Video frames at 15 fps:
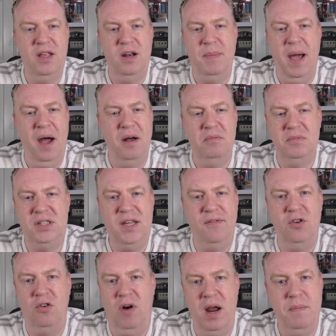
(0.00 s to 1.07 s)
about £7
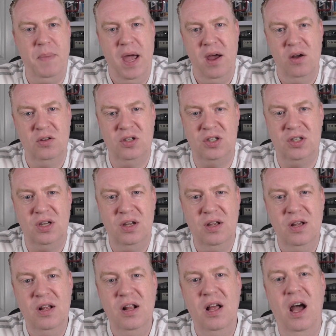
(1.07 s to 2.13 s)
or £8
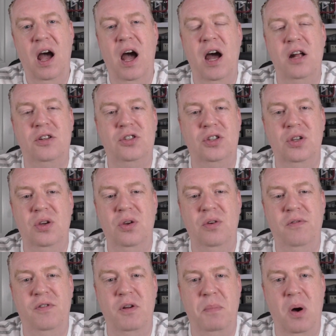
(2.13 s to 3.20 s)

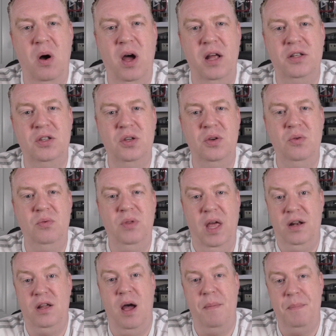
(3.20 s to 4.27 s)
for the buyer to
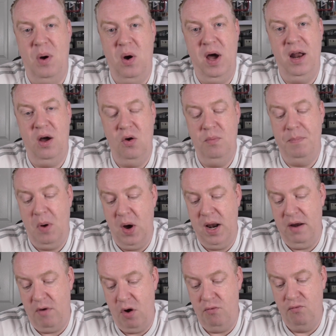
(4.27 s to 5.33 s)
then go and buy
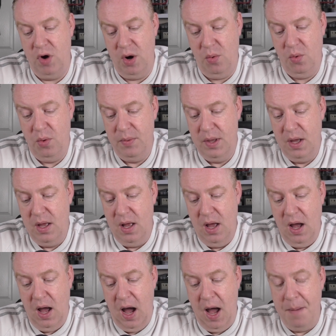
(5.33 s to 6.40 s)
their own reel.
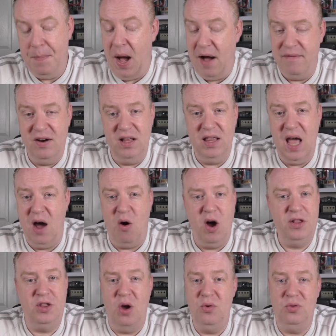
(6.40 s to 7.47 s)
But other than that, I
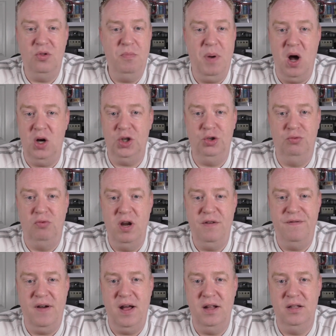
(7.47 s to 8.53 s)
don't do partial
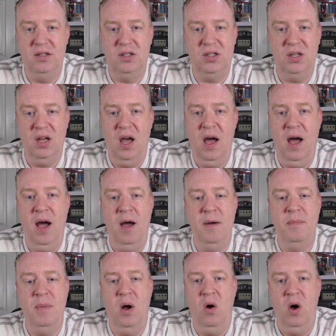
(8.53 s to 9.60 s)
refunds.
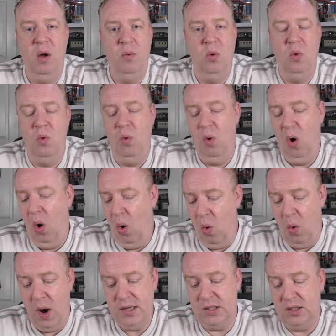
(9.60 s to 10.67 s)
I will
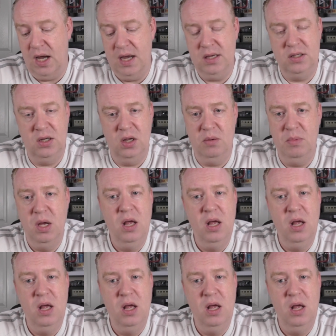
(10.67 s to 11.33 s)
always say to them